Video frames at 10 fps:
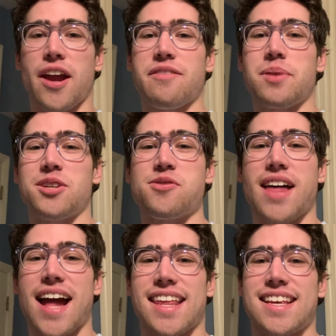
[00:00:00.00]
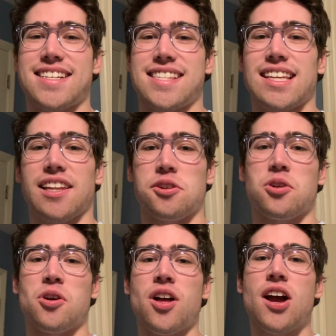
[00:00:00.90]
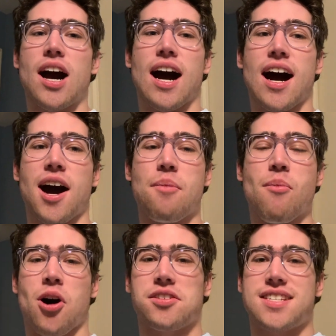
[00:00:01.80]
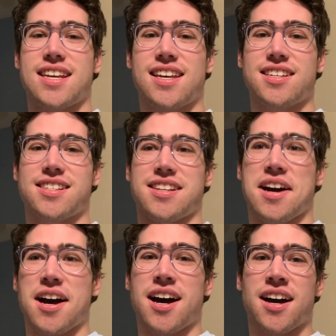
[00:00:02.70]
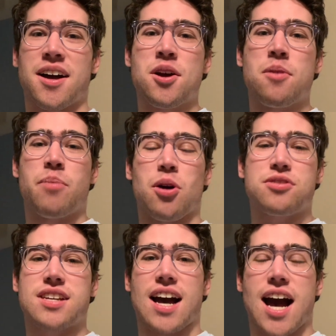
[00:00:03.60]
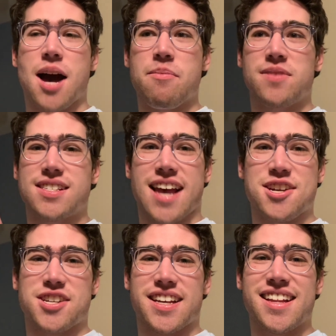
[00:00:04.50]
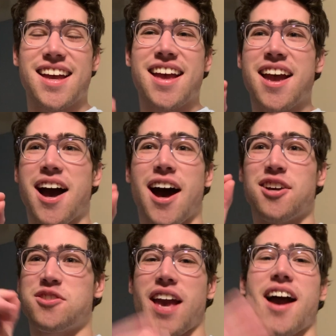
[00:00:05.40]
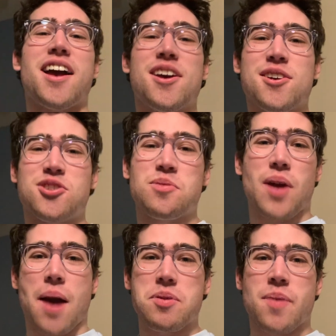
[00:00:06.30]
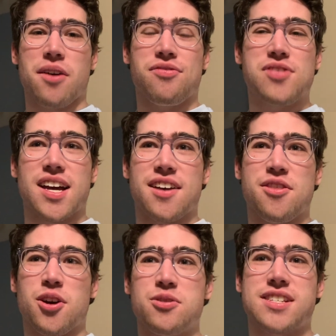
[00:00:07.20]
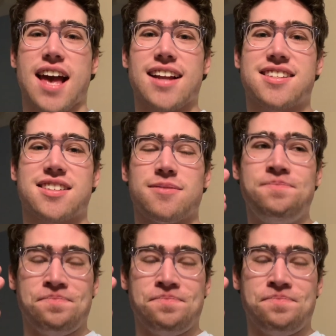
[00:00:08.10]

everybody, so that is the little uh, Maltese uh, post-com session. Uh, so yeah, super happy about the those sets